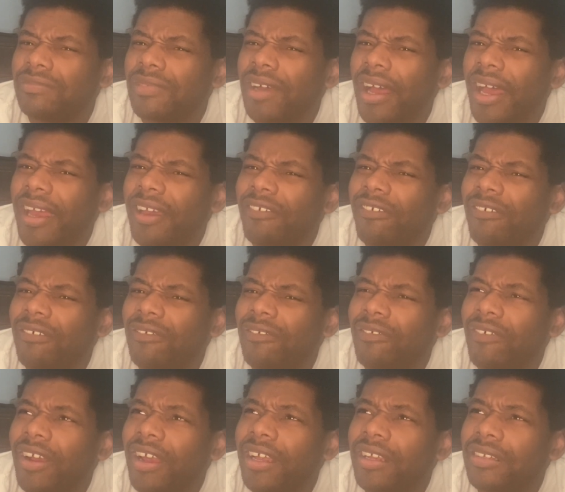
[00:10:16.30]
I
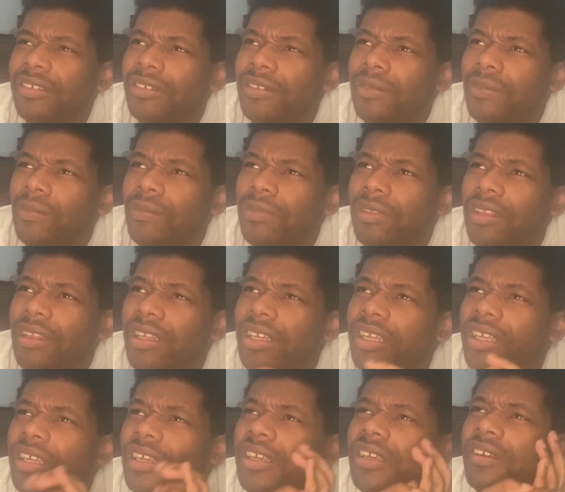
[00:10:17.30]

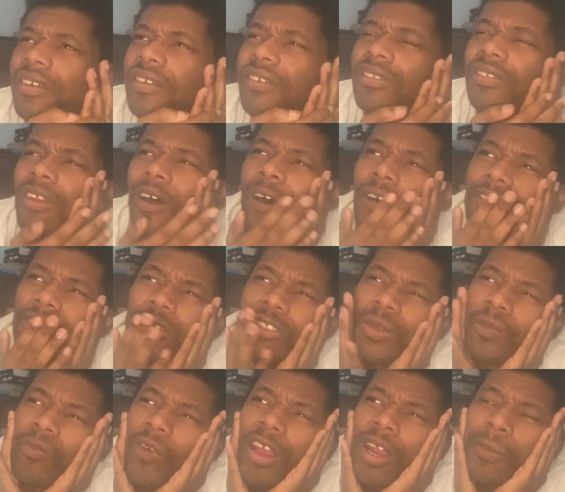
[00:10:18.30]
randomly talked to
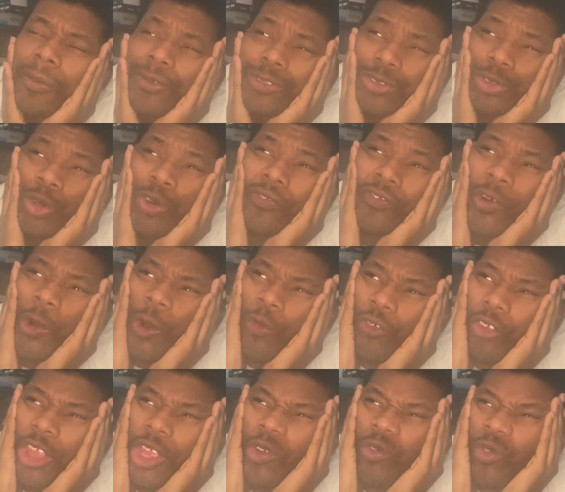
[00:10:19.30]
some random person who felt
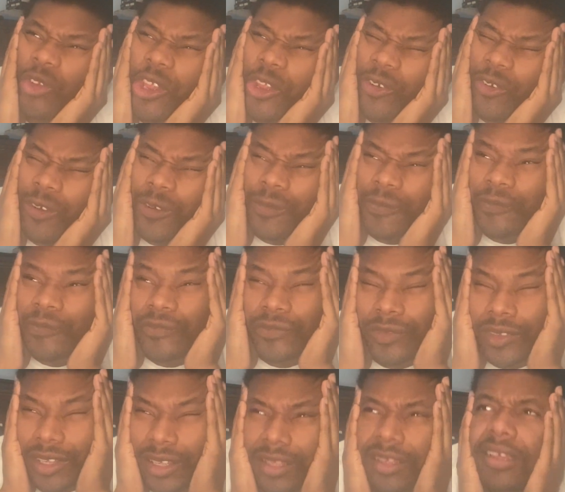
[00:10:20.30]
really real,
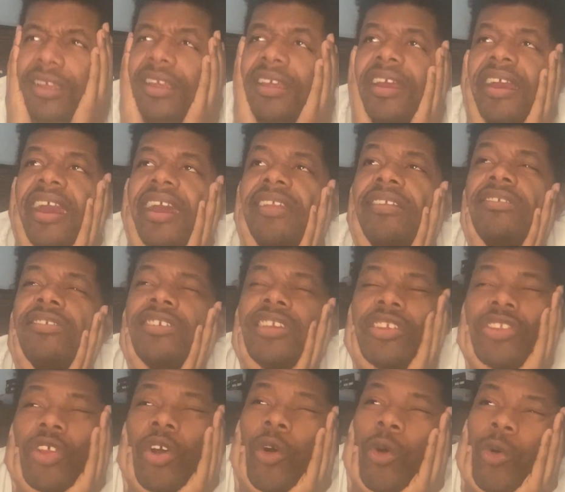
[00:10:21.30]
and
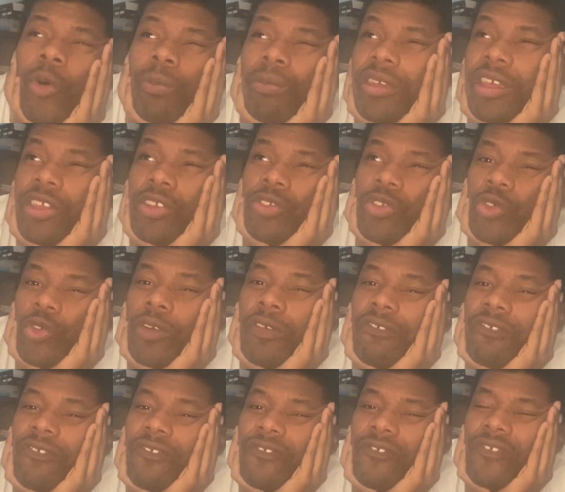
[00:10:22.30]
she told me to
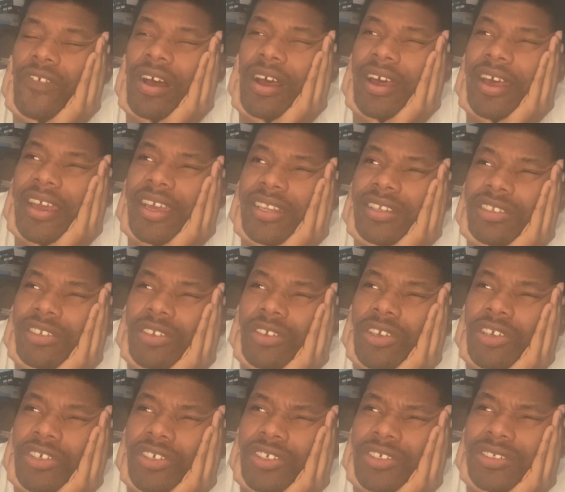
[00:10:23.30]
find
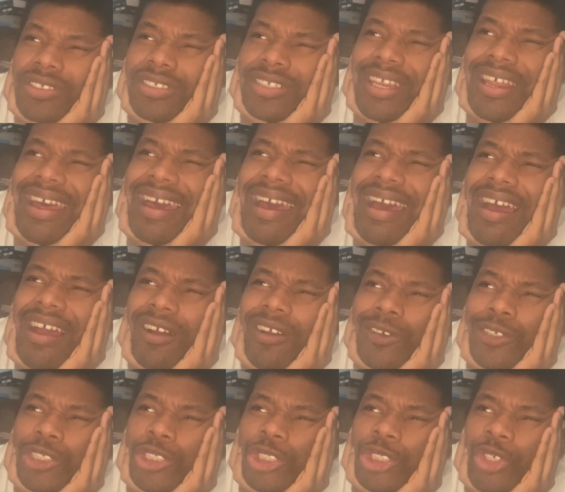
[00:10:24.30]
her
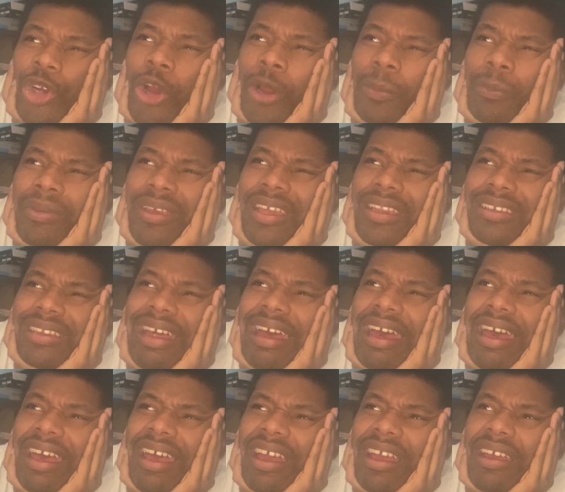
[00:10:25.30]
Sharpie
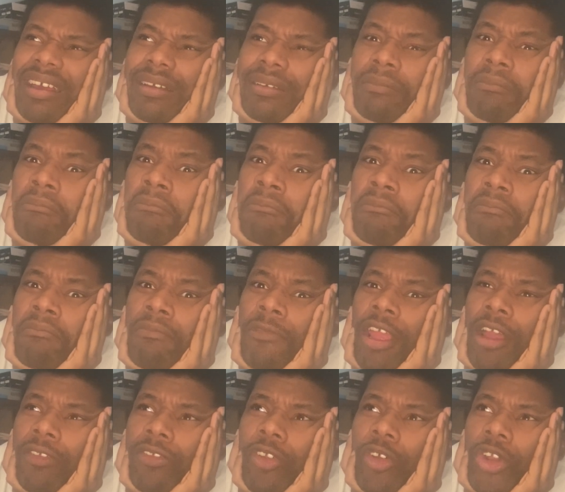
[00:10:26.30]
tag.
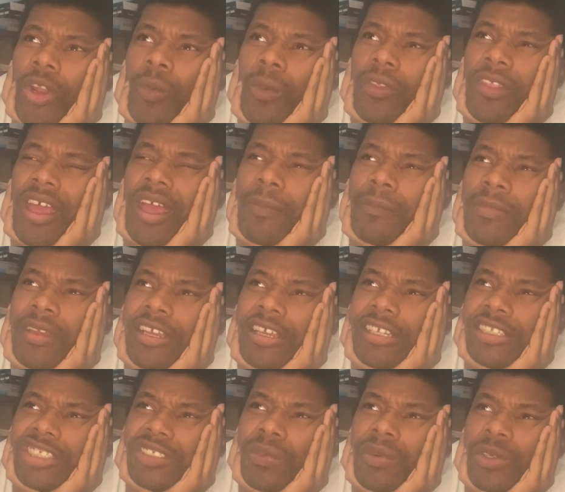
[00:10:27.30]
Don't know what that
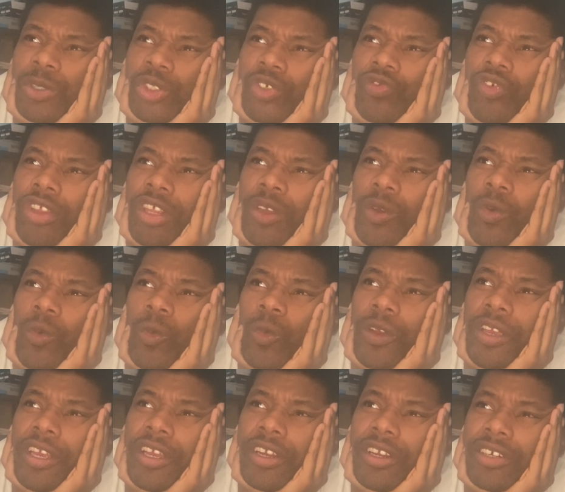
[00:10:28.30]
means, but it was a really
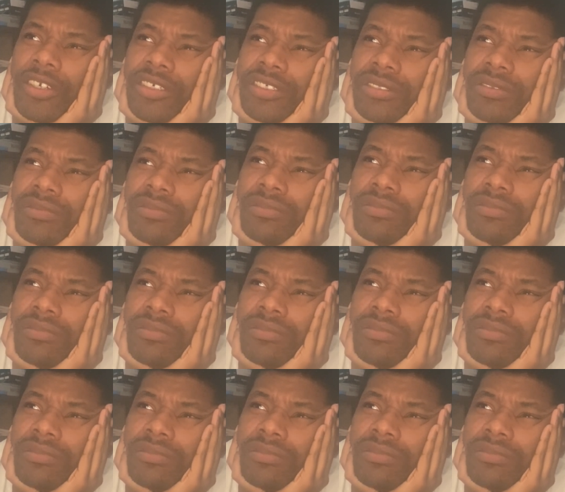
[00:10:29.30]
weird